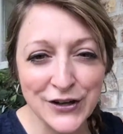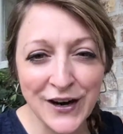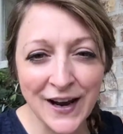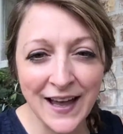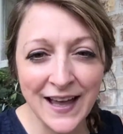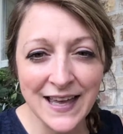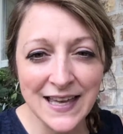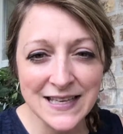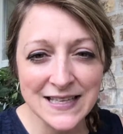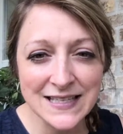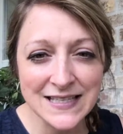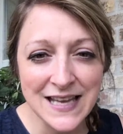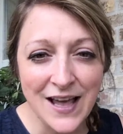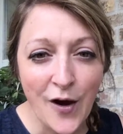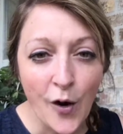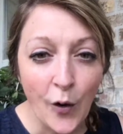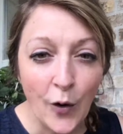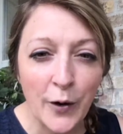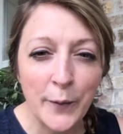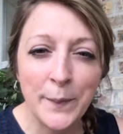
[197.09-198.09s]
hunt
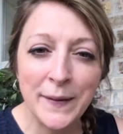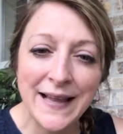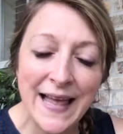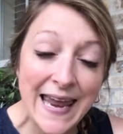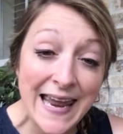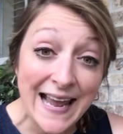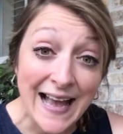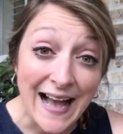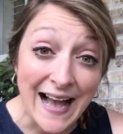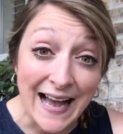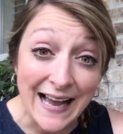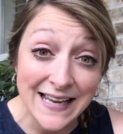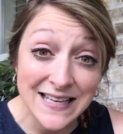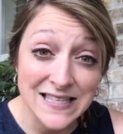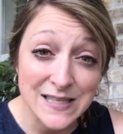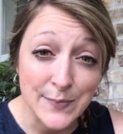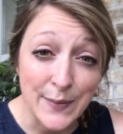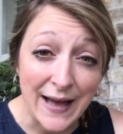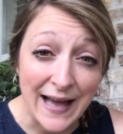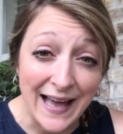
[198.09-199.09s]
or playing I
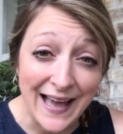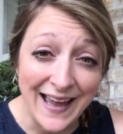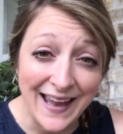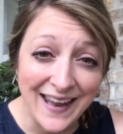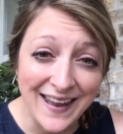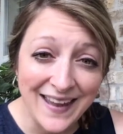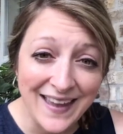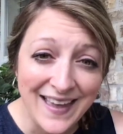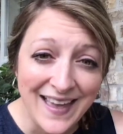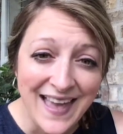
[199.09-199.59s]
Spy